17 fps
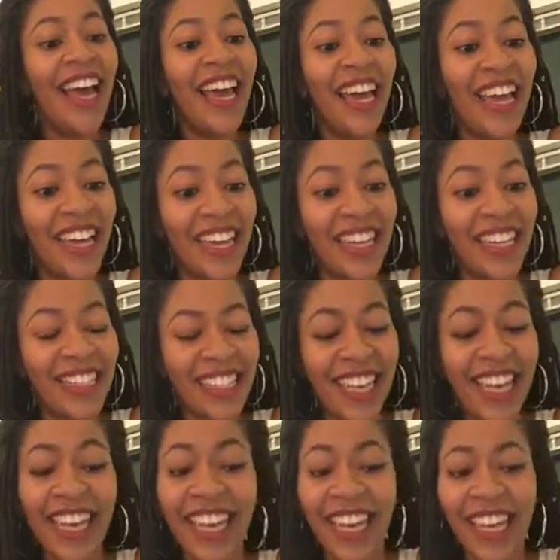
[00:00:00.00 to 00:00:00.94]

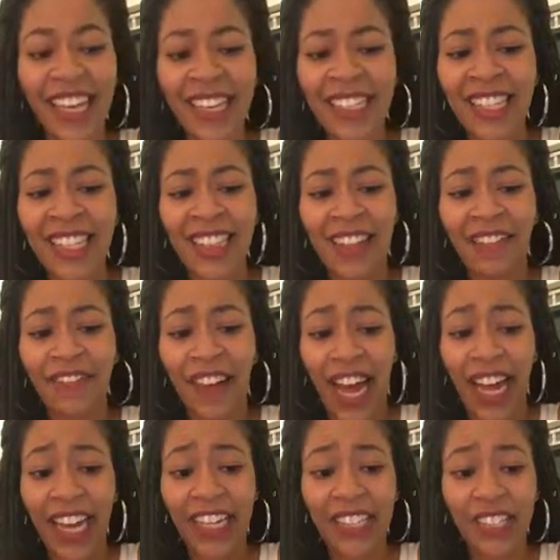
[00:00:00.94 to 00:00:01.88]
He isn't the
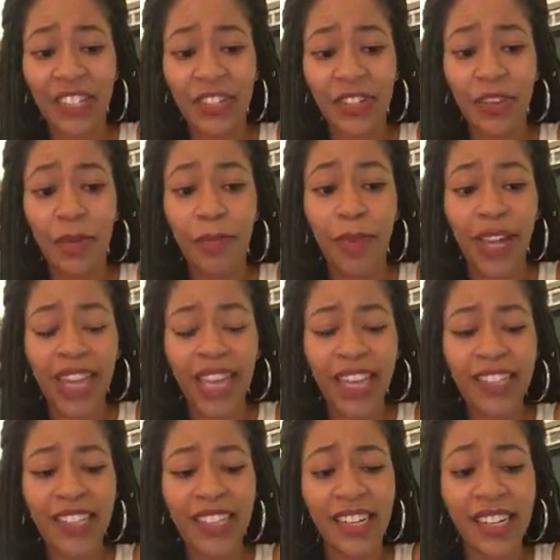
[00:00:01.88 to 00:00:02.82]
finest dude, but
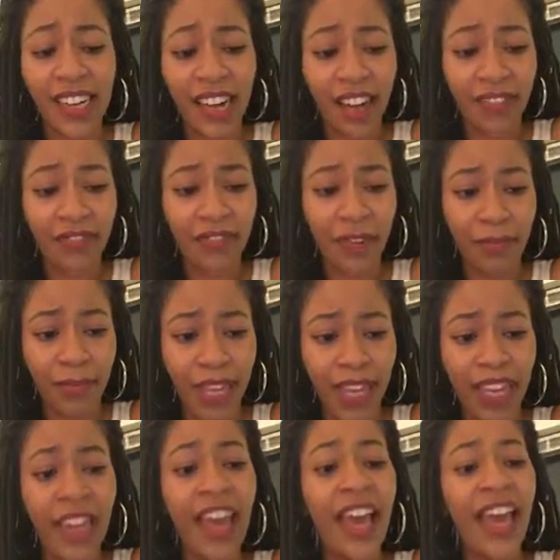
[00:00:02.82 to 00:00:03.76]
he is enough for
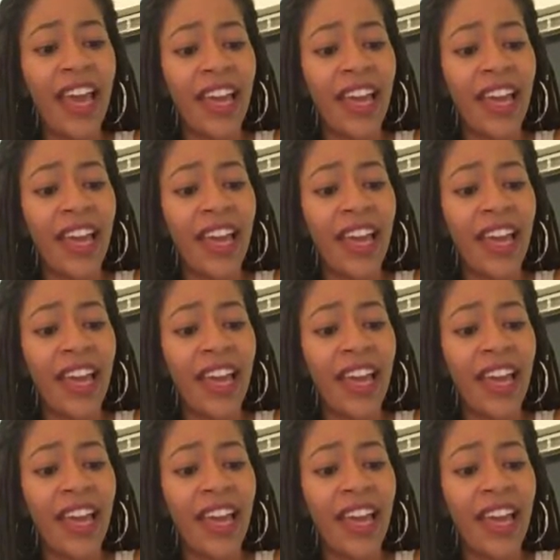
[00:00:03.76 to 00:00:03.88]
me.